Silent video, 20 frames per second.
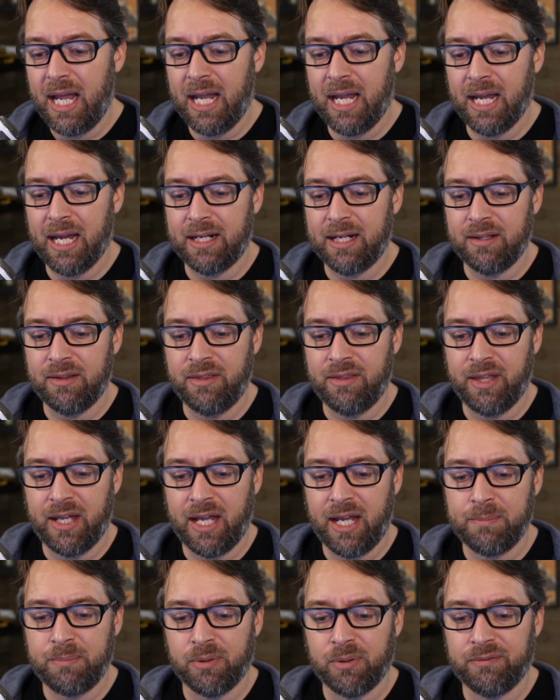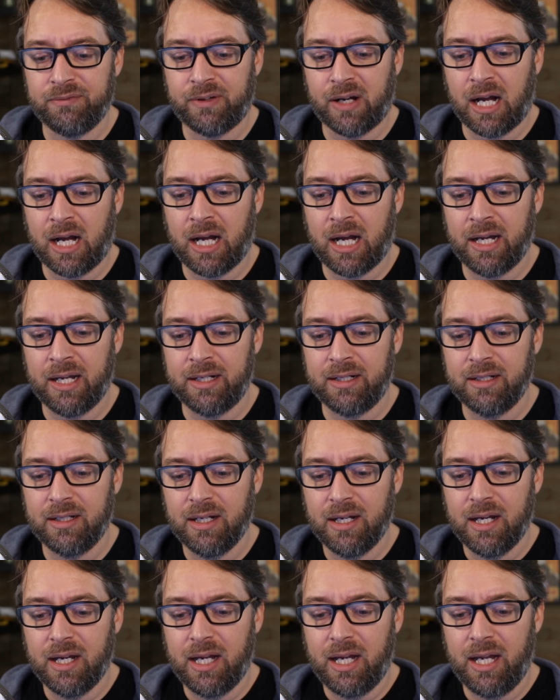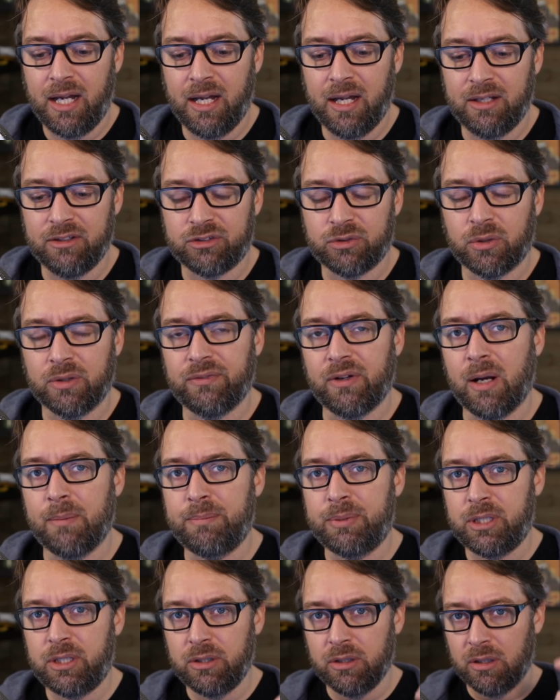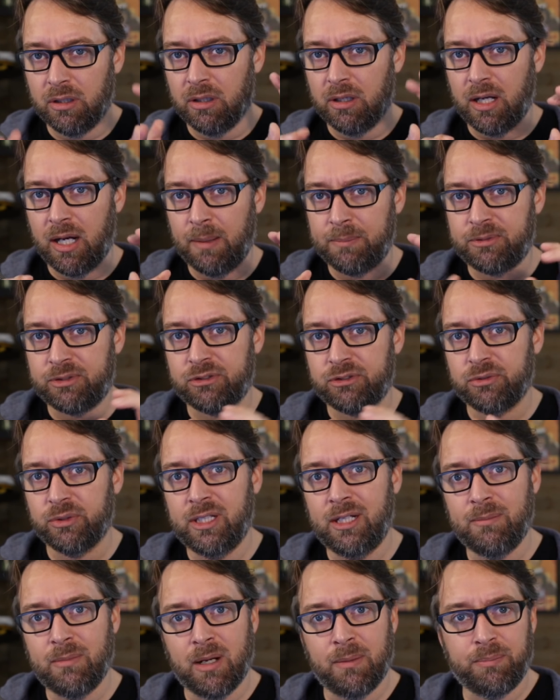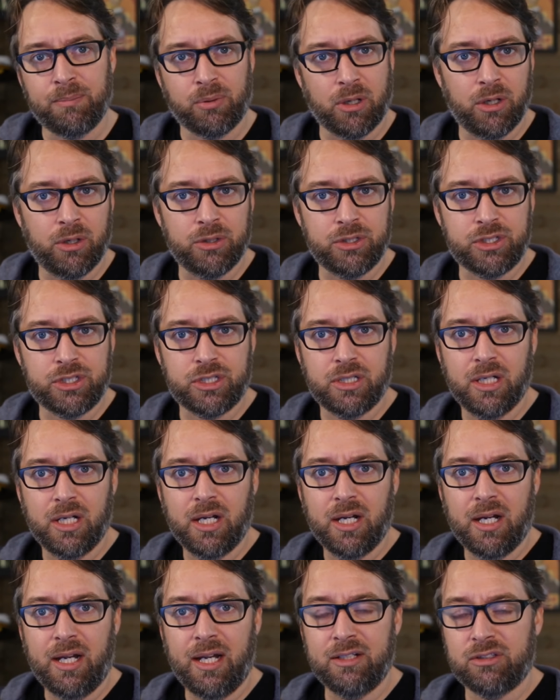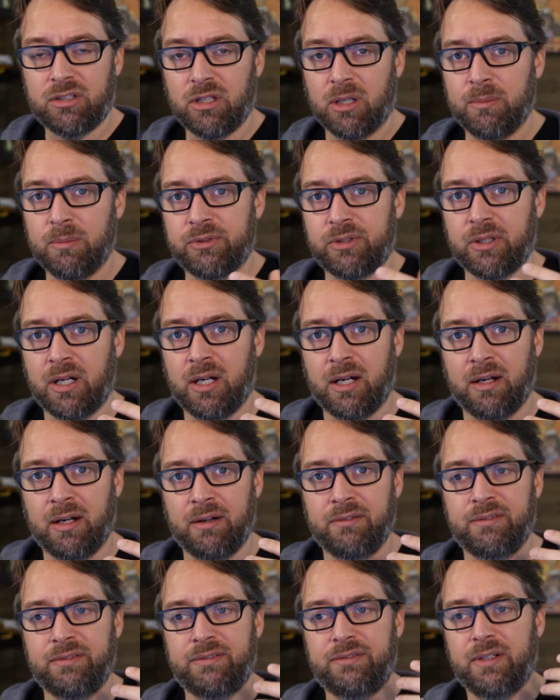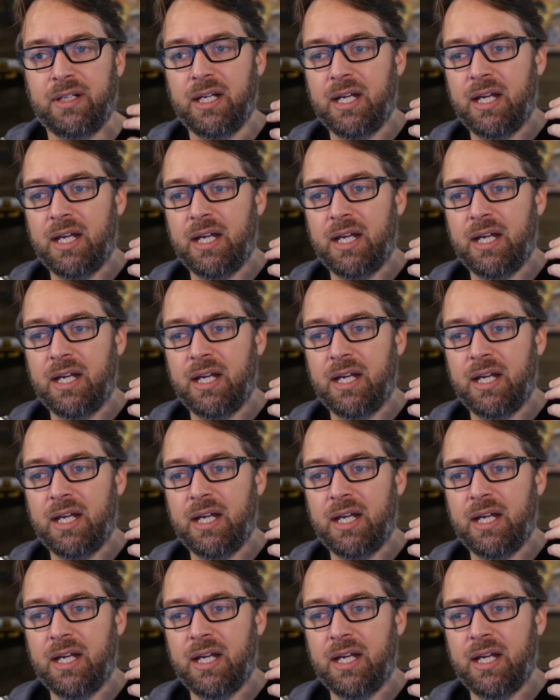and they provide a sort of a pure upstream approach in terms of